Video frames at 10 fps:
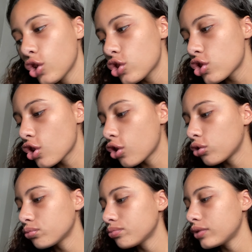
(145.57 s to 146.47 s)

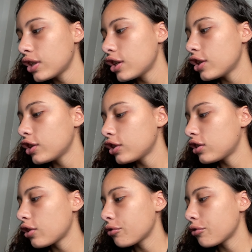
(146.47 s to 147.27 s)
so the